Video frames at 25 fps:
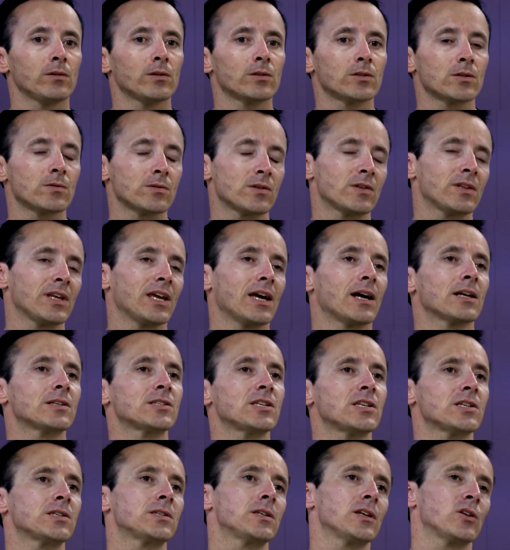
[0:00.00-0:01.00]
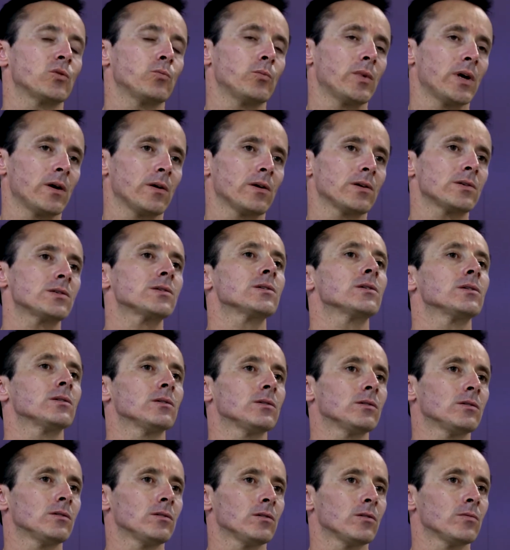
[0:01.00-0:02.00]
in terms of the artistic merit
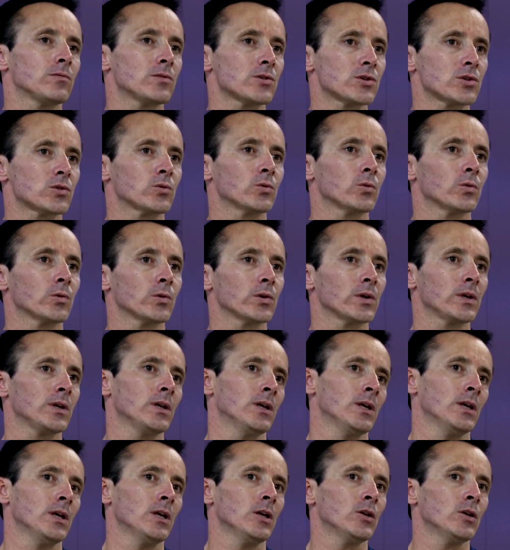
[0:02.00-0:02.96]
of the story.